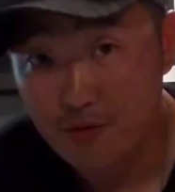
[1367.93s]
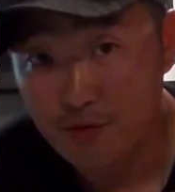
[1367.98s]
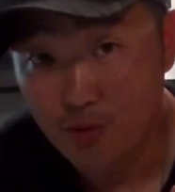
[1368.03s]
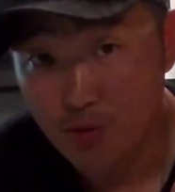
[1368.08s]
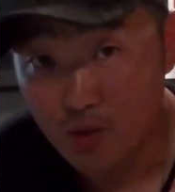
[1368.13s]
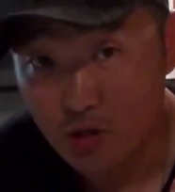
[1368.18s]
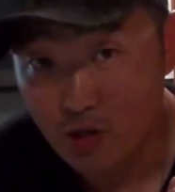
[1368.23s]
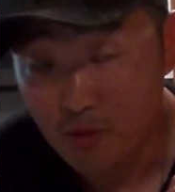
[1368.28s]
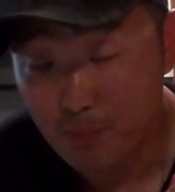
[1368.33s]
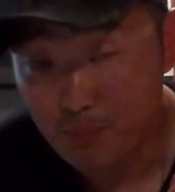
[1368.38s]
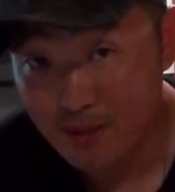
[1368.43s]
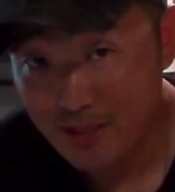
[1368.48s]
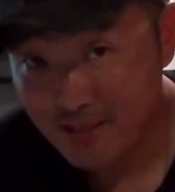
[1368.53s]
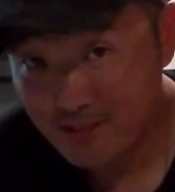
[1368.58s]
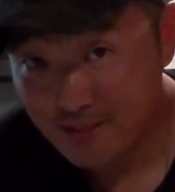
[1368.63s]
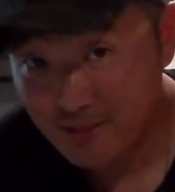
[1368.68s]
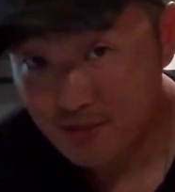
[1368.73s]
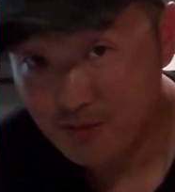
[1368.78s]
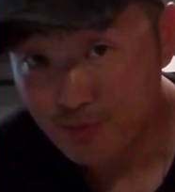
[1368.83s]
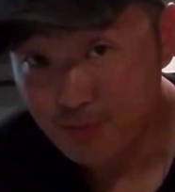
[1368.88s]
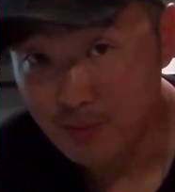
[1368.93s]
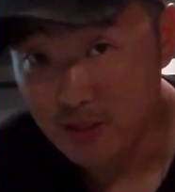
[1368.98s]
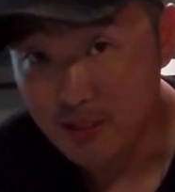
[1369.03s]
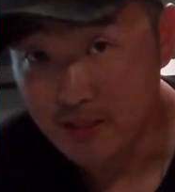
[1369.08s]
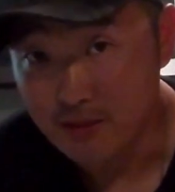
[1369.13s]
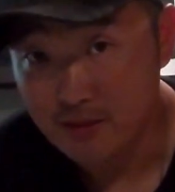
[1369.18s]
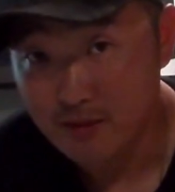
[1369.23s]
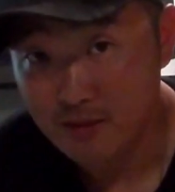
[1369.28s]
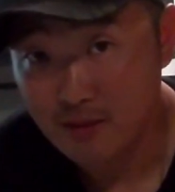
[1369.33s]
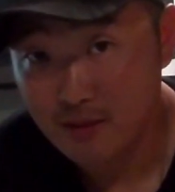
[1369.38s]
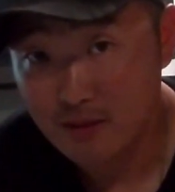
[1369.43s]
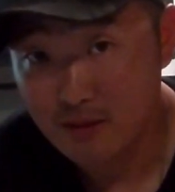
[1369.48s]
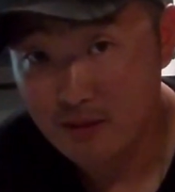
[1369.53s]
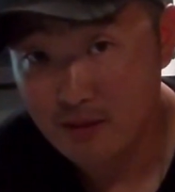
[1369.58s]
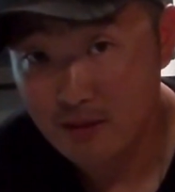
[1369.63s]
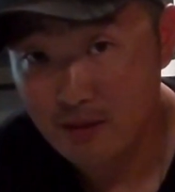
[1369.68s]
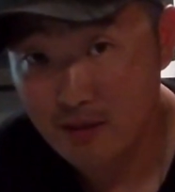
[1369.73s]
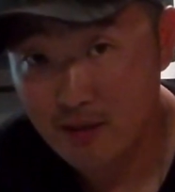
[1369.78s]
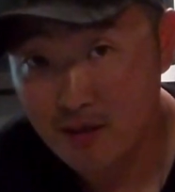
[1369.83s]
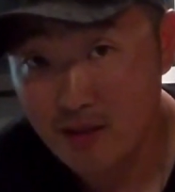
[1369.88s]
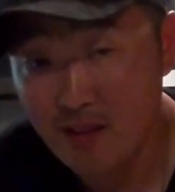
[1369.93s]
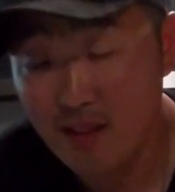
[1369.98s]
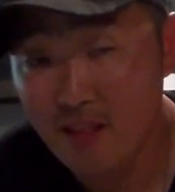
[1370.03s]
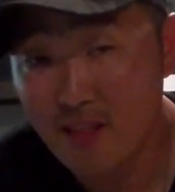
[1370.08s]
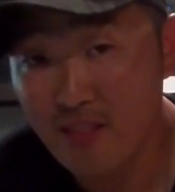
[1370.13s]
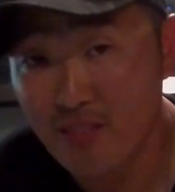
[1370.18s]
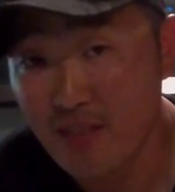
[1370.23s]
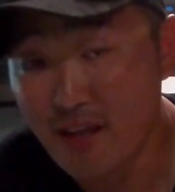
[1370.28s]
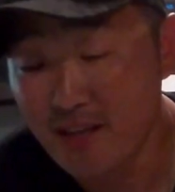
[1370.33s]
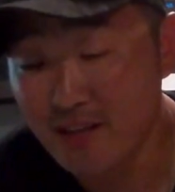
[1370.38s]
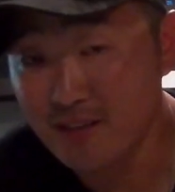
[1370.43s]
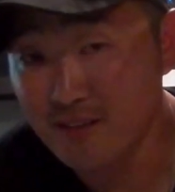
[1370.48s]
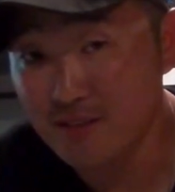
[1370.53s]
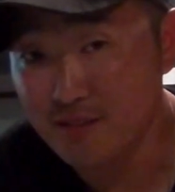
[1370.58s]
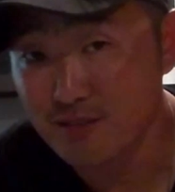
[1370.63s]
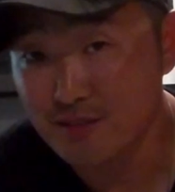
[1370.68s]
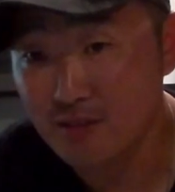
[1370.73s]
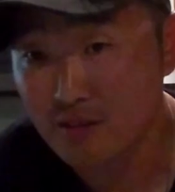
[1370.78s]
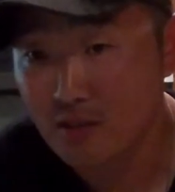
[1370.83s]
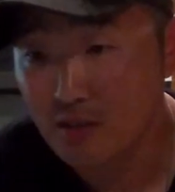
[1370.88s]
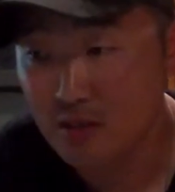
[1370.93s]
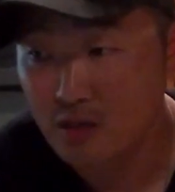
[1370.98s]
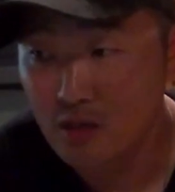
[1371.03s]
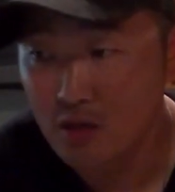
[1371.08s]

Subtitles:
For a piece of meat that is